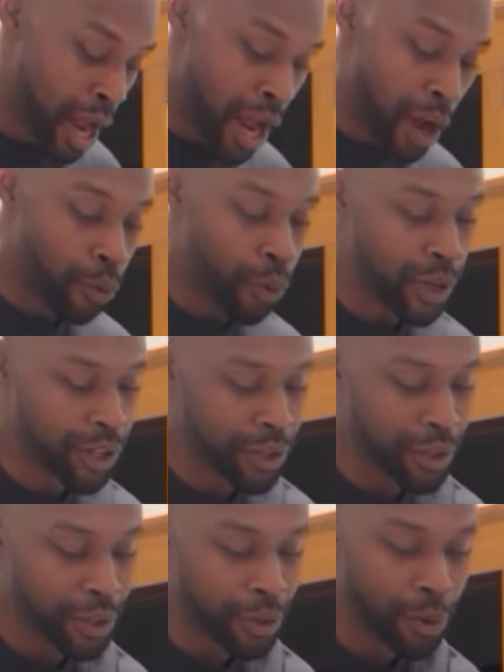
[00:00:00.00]
What you
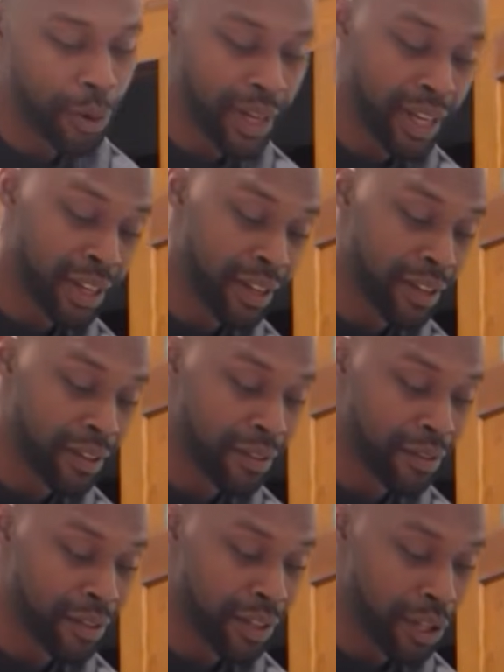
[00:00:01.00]
do is
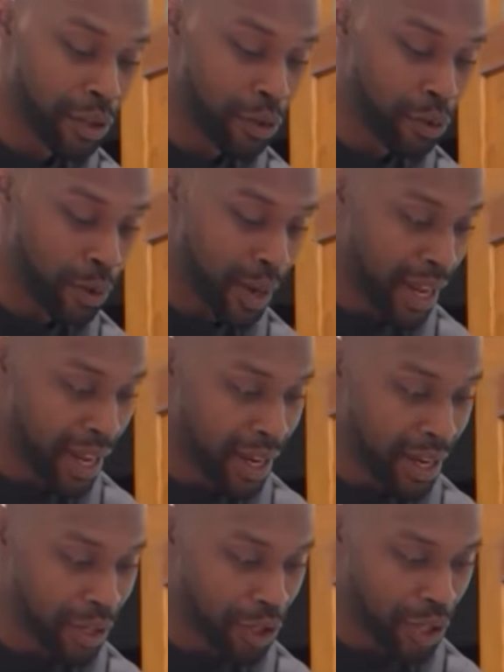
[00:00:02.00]
you
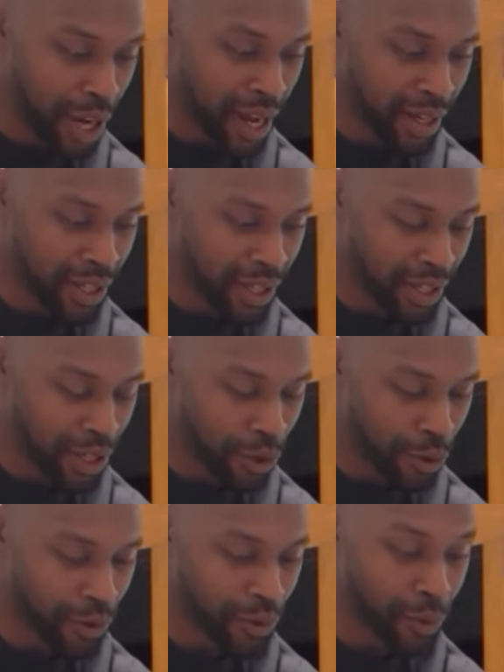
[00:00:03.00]
inject your
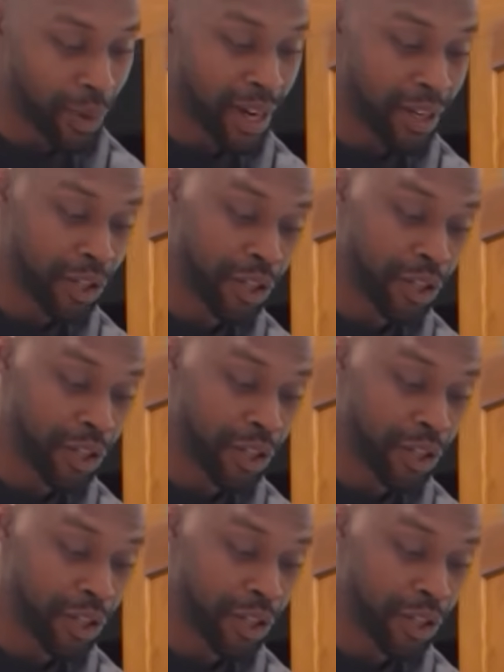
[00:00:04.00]
syringe